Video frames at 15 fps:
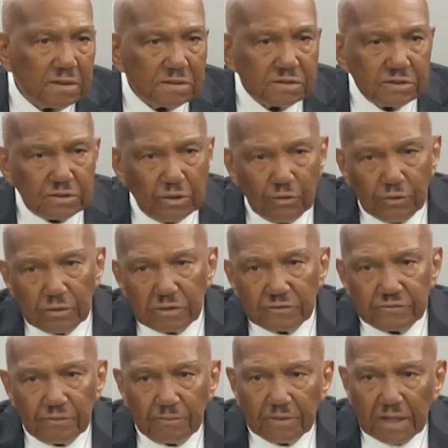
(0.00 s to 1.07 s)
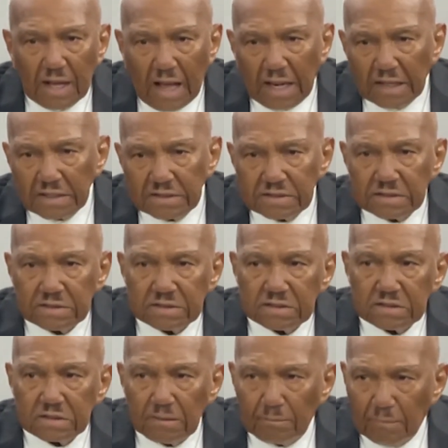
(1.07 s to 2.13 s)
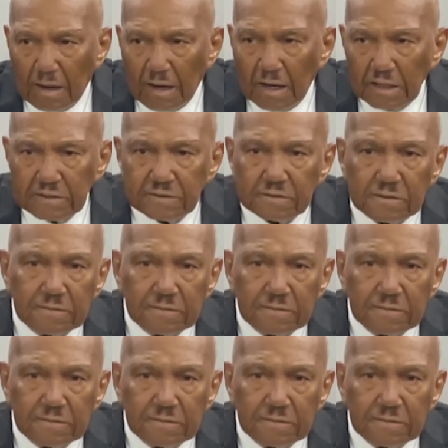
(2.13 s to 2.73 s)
students from the colleges, to march